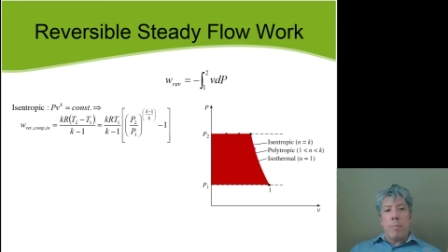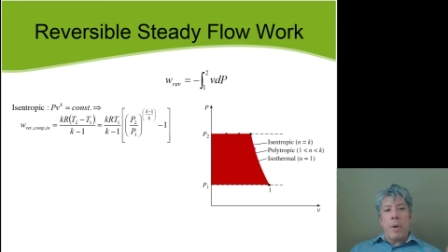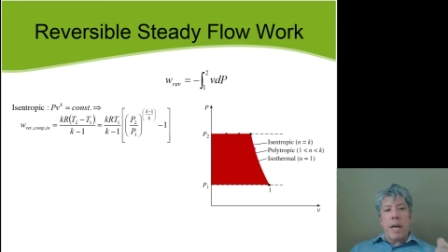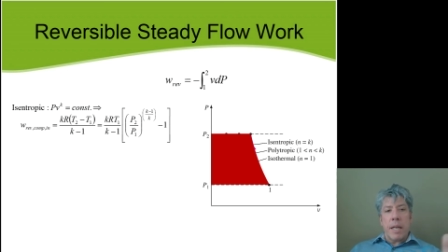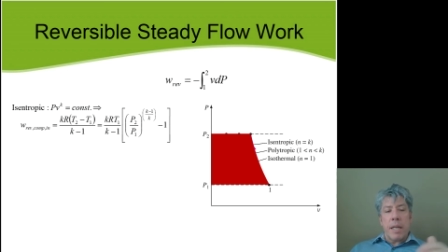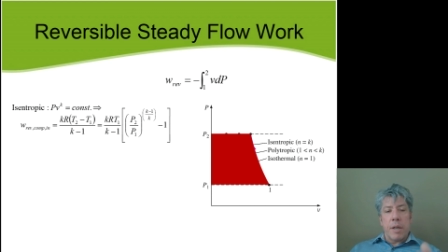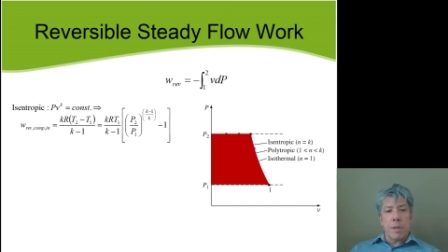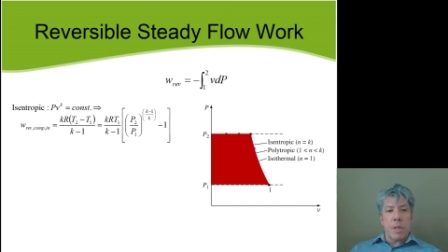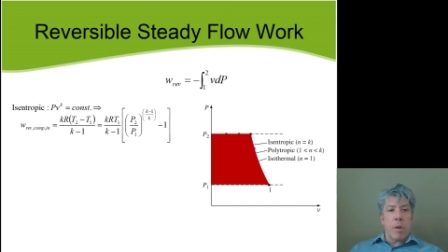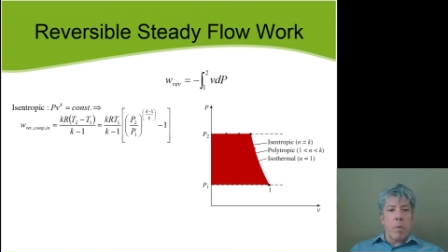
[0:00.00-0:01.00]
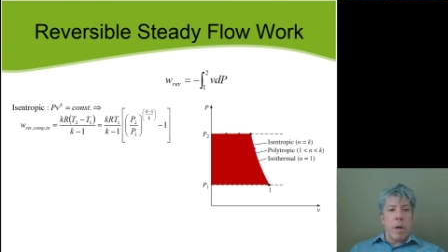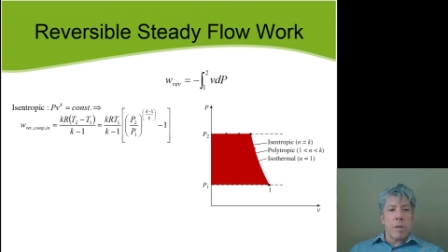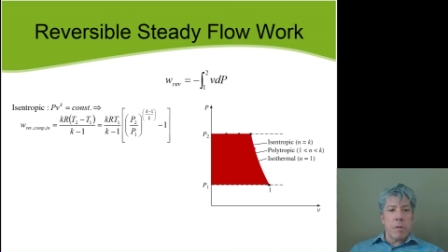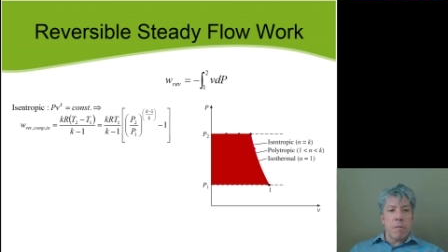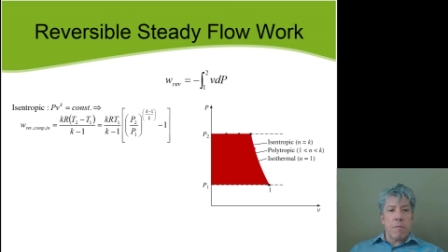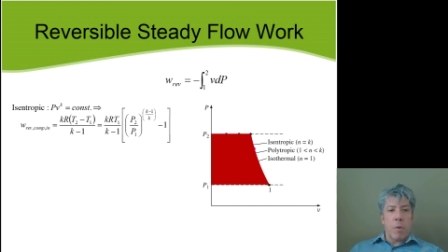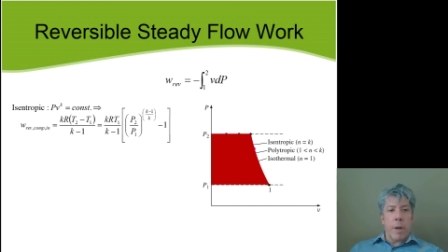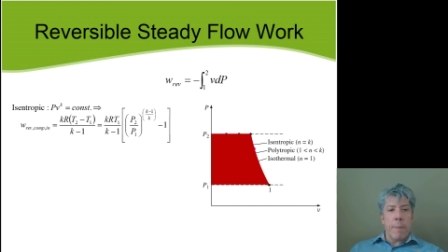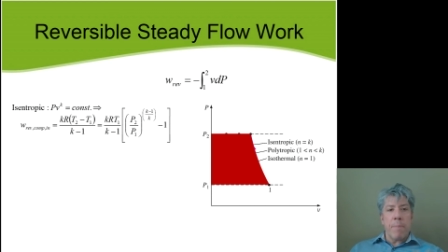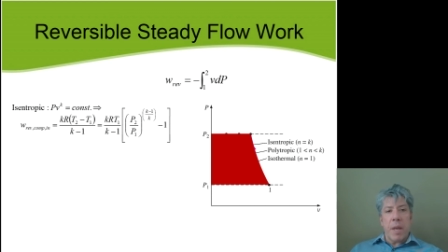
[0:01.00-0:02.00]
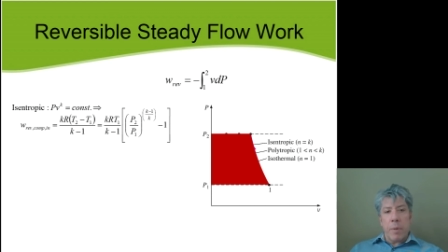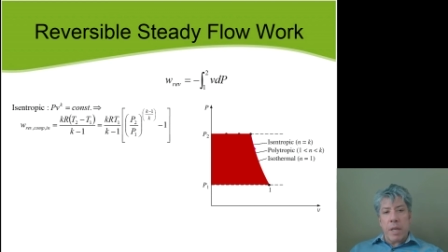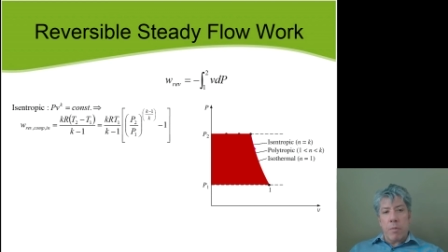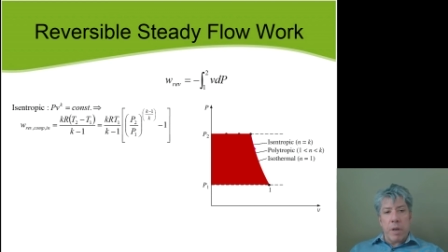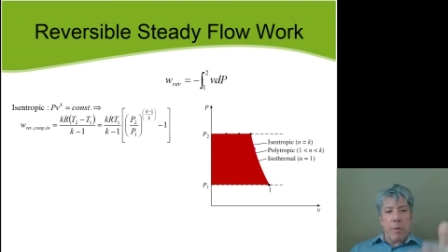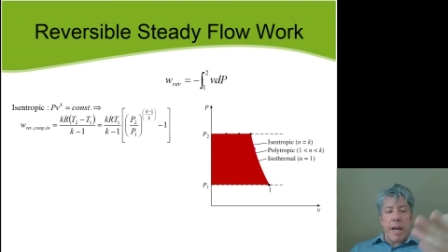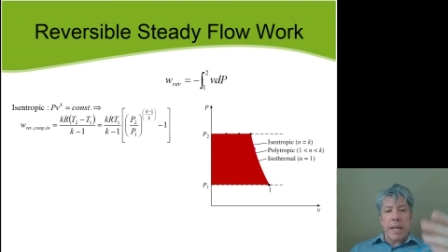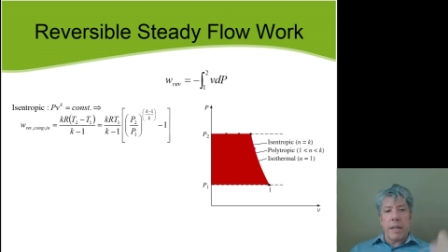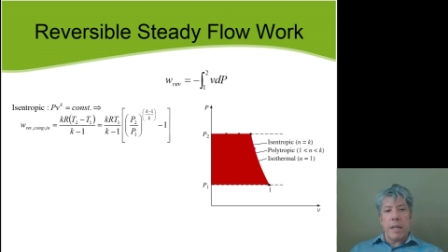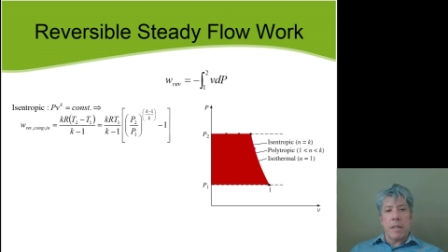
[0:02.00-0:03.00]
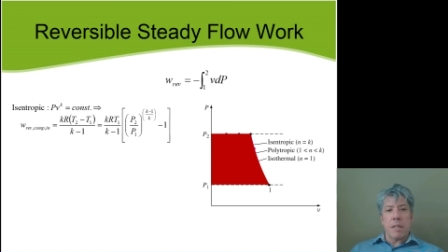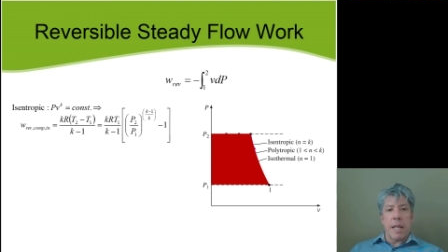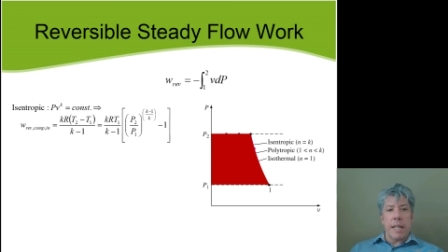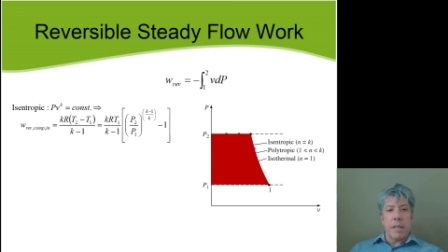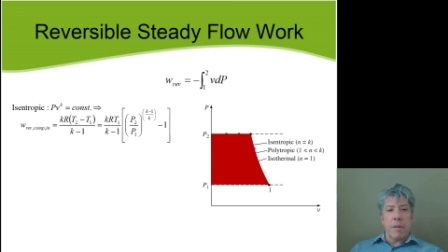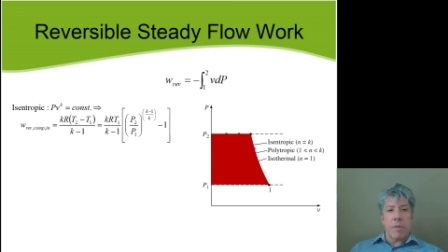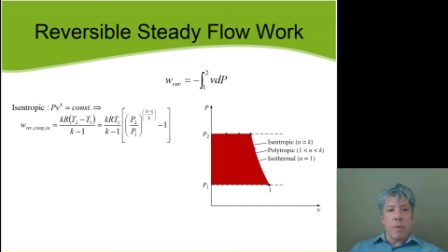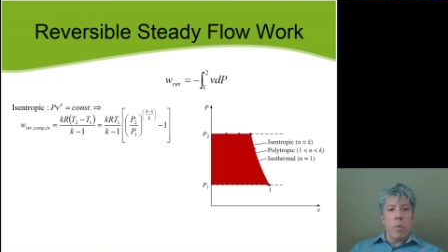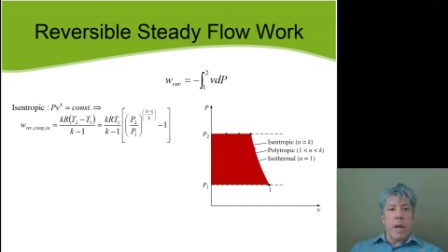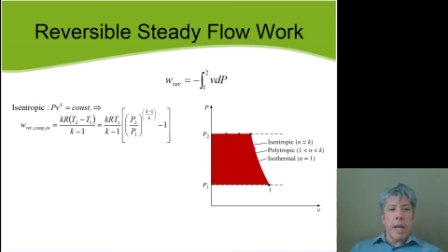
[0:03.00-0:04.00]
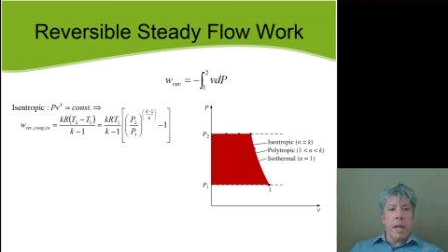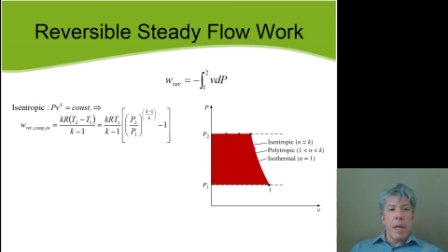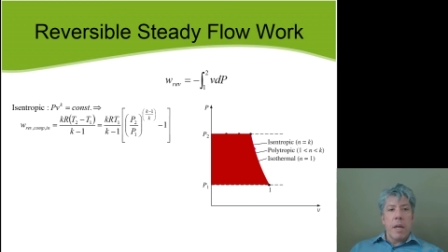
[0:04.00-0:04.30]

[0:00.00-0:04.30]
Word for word: But here's the equation for it, and we can rewrite it in a slightly different way,